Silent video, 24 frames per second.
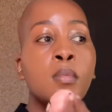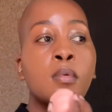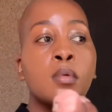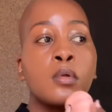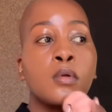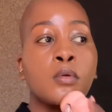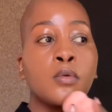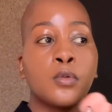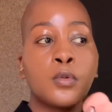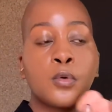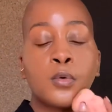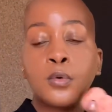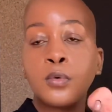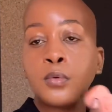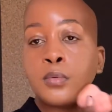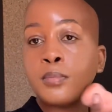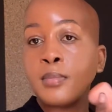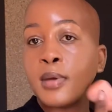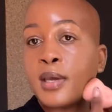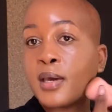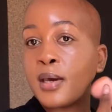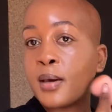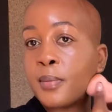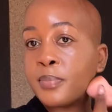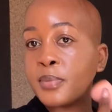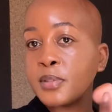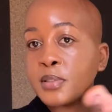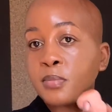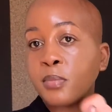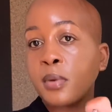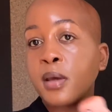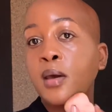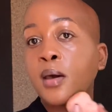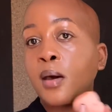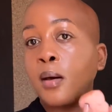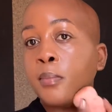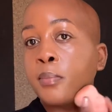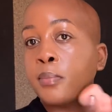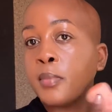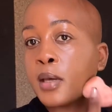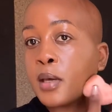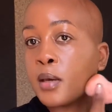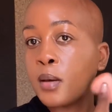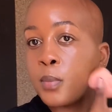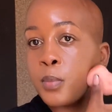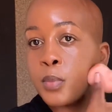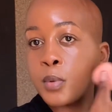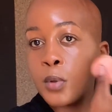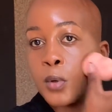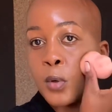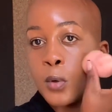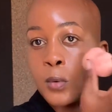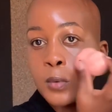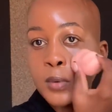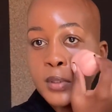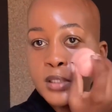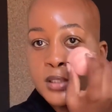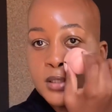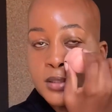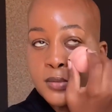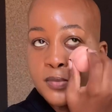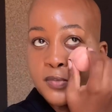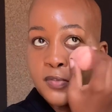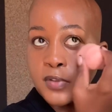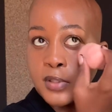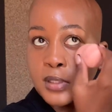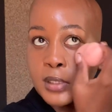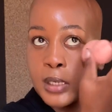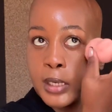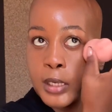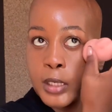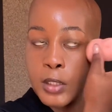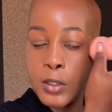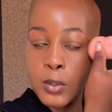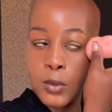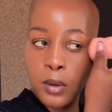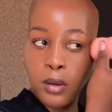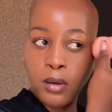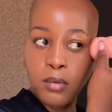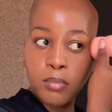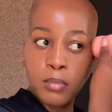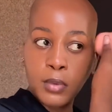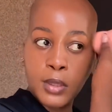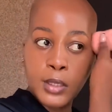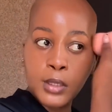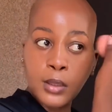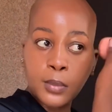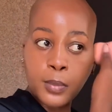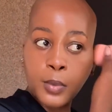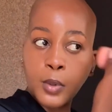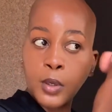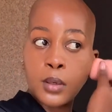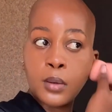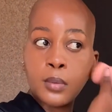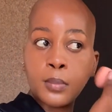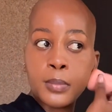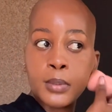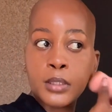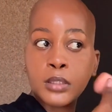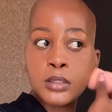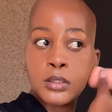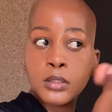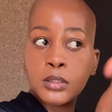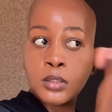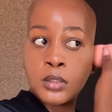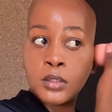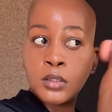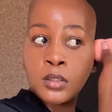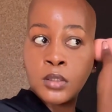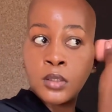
Although makeup is makeup, makeup will always feel like you have makeup on, but